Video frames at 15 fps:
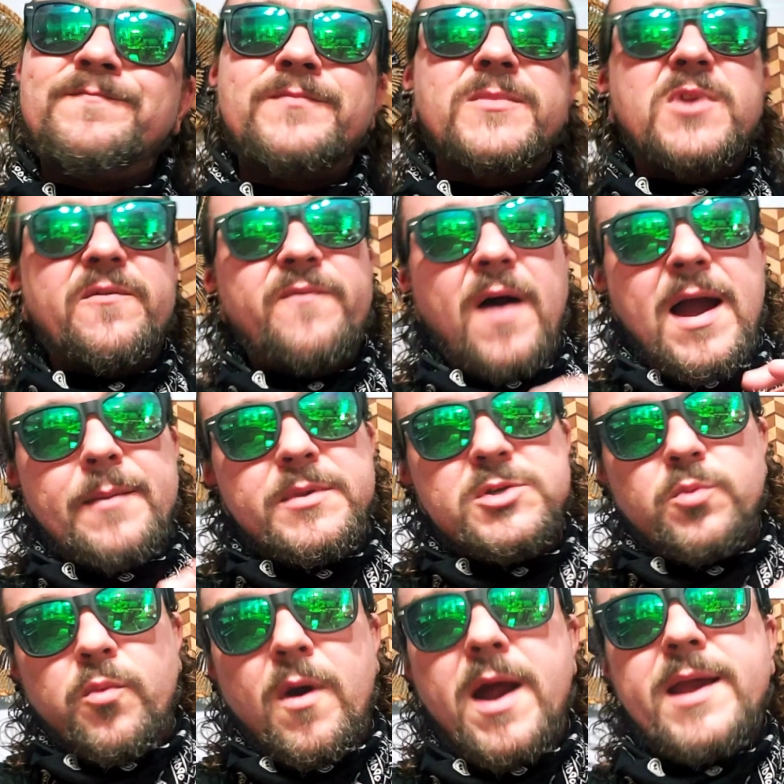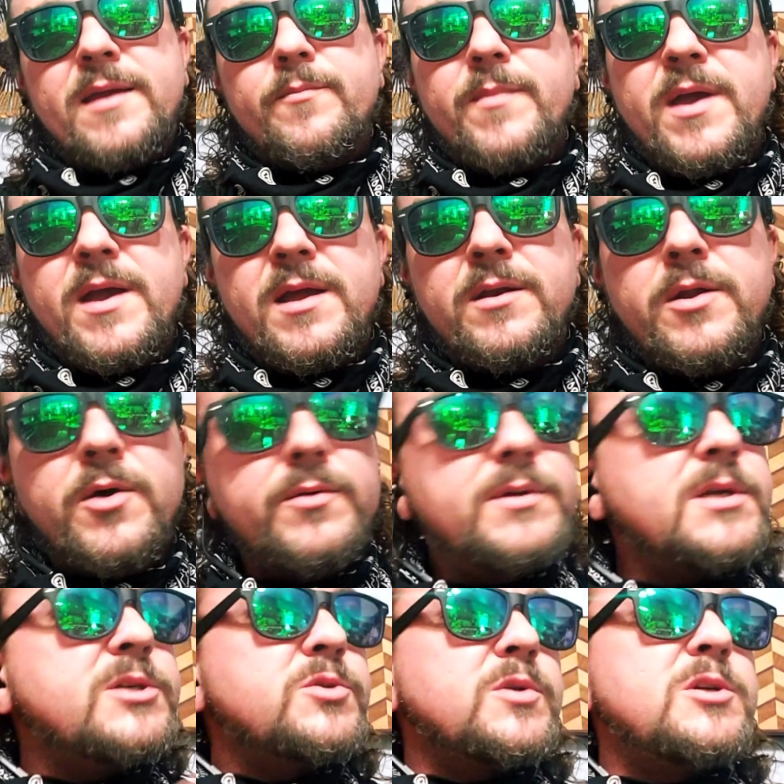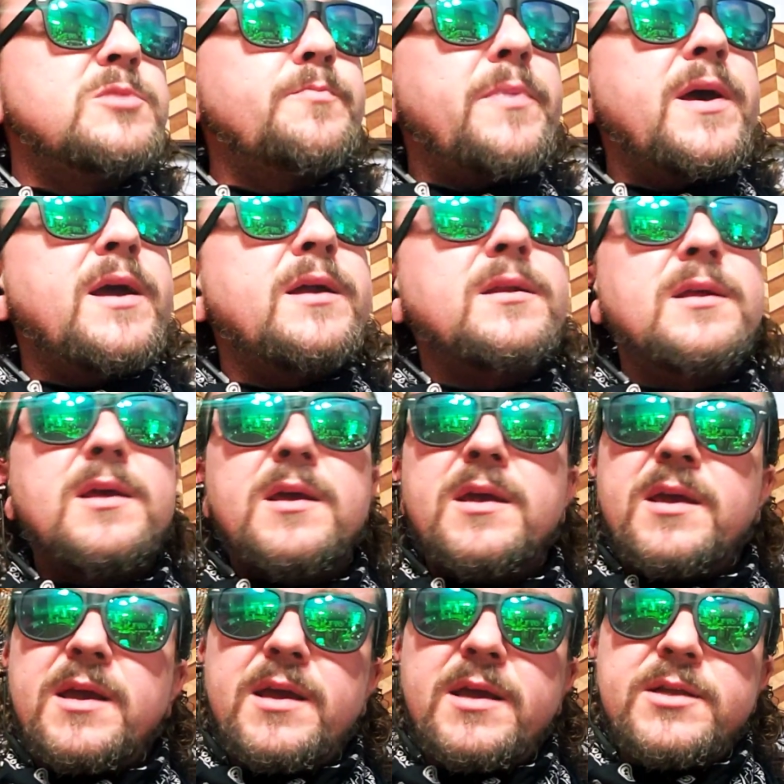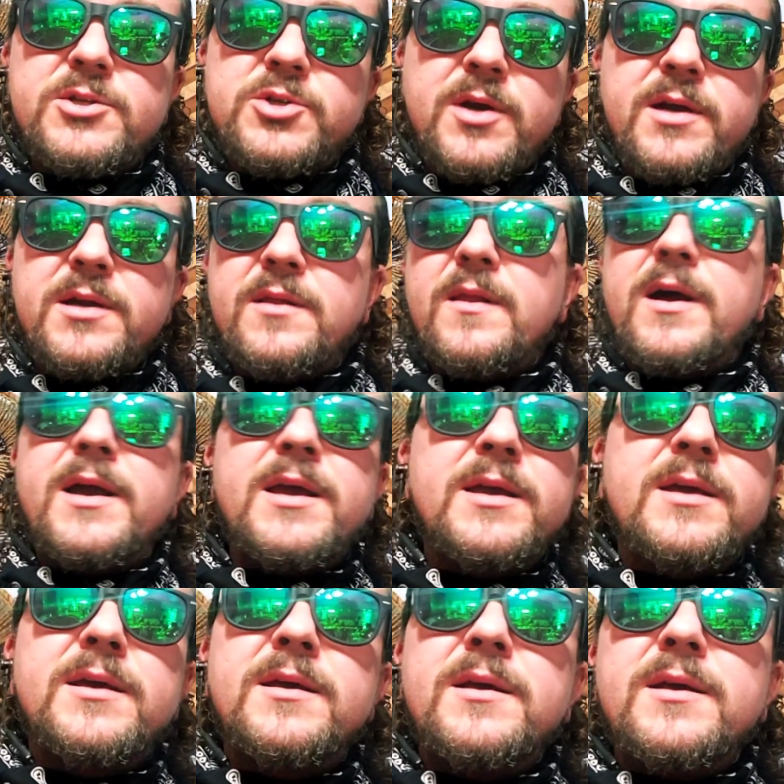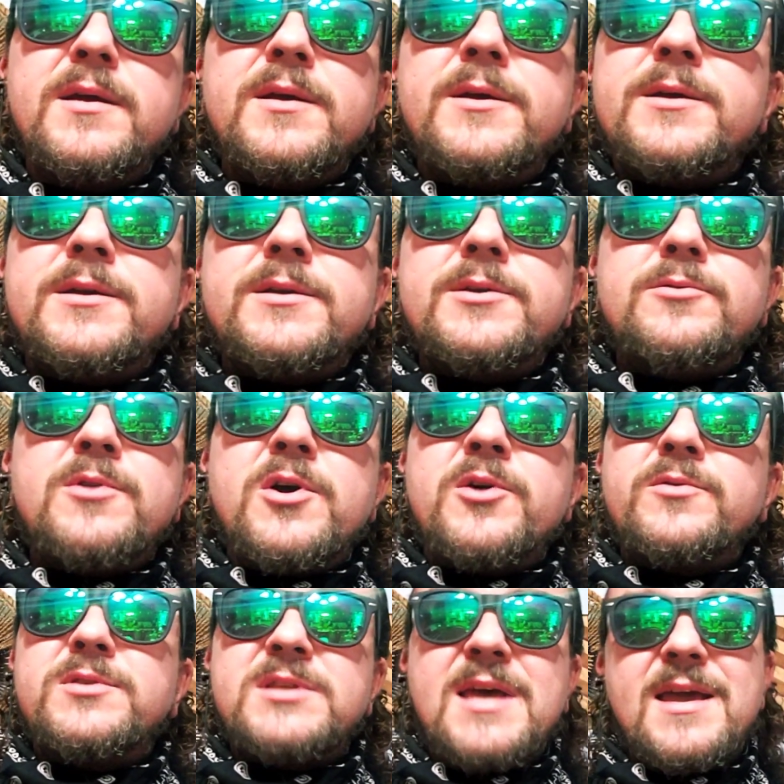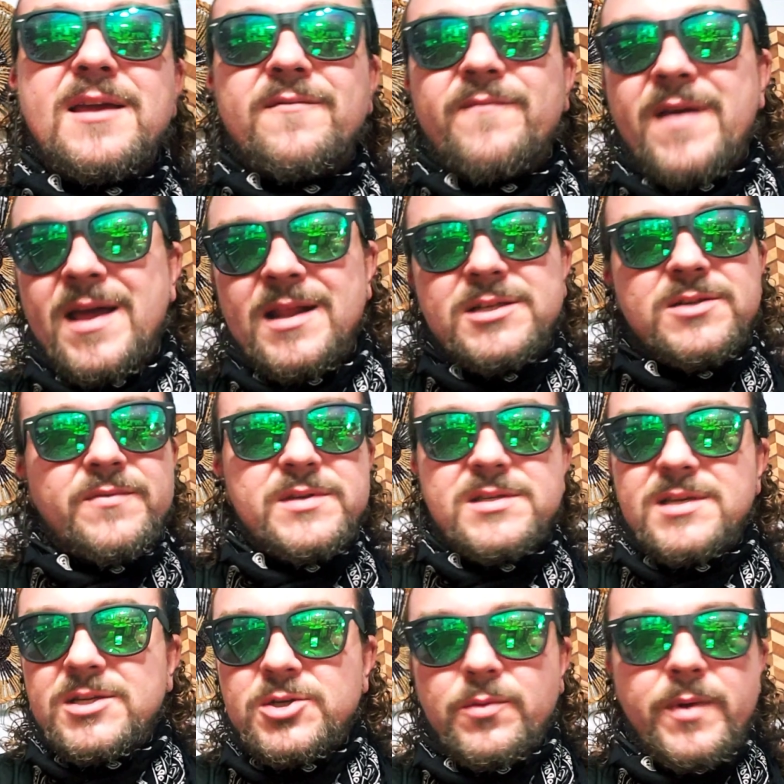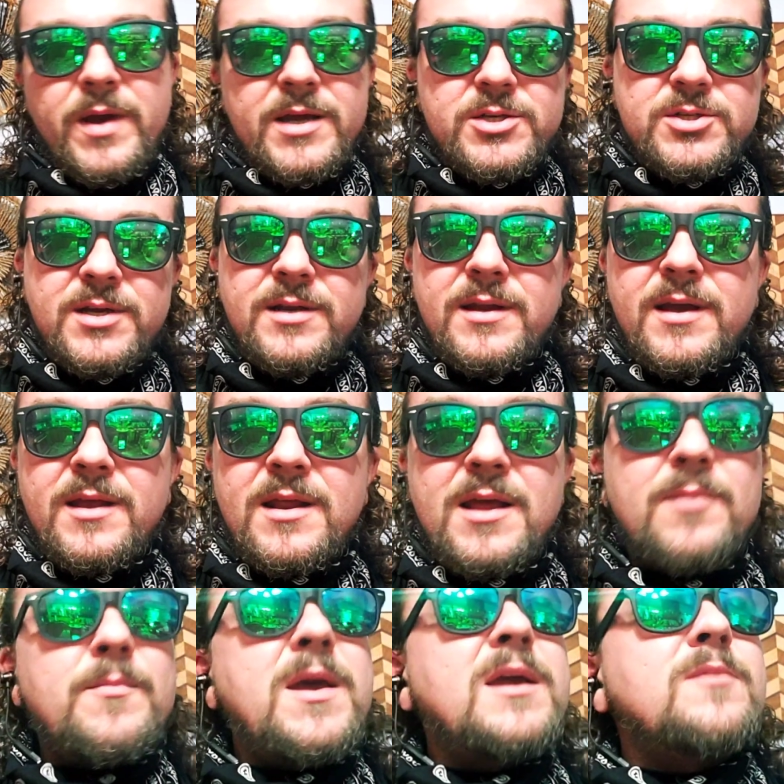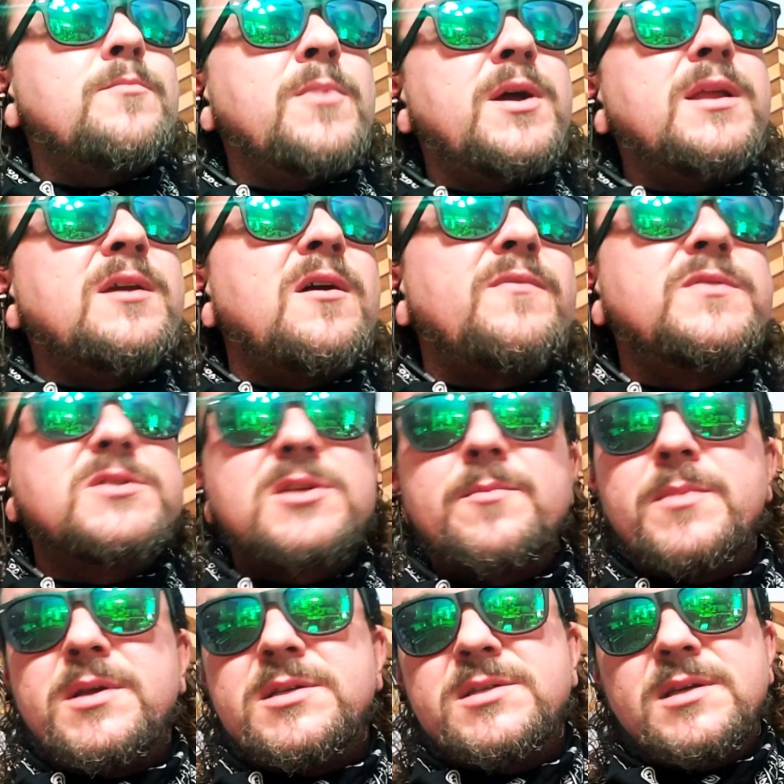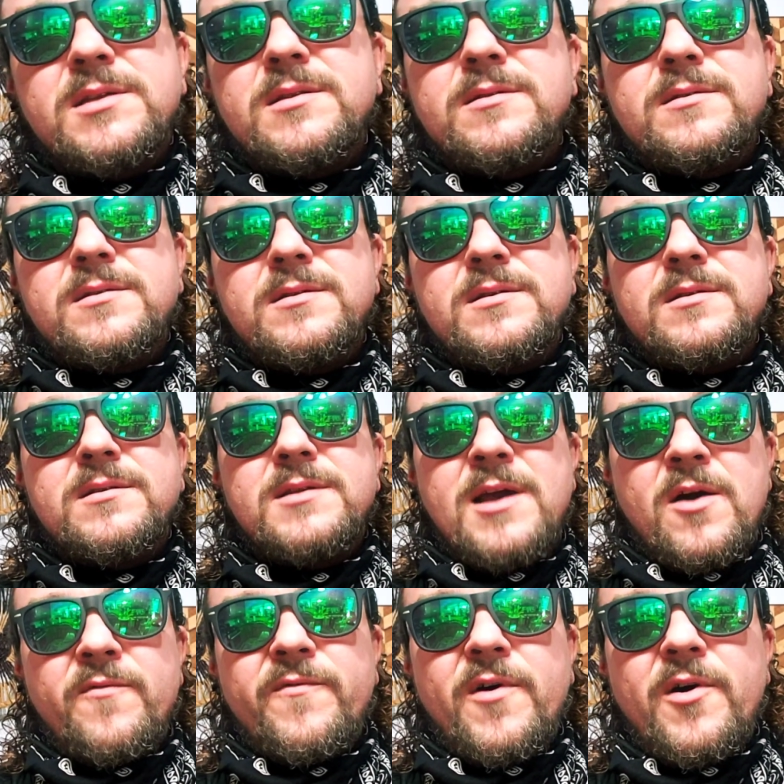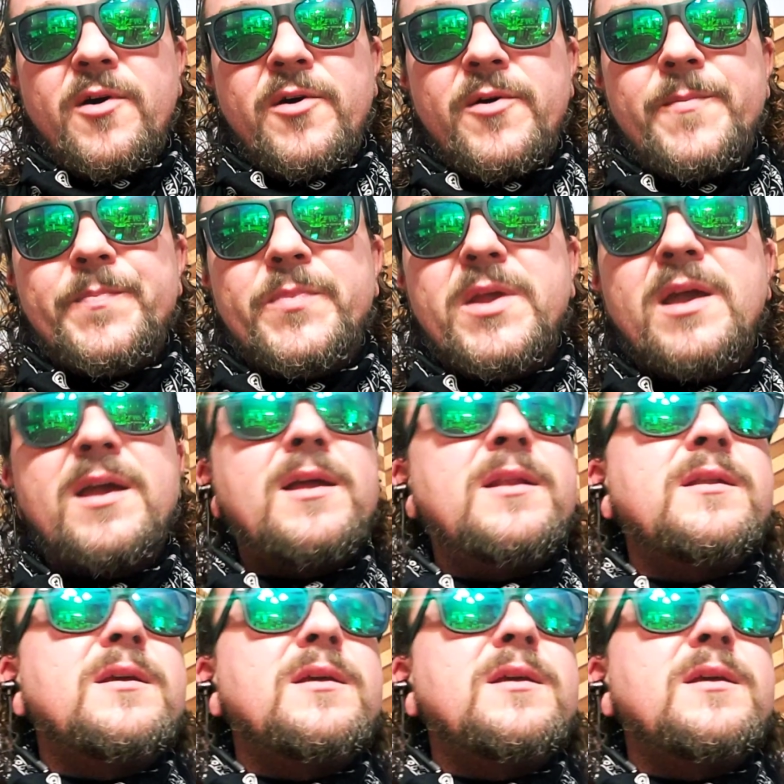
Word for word: the vibe is right, man. No disrespect. He ain't trying to like, you know, take advantage of a situation and and make money off of somebody's downfall. And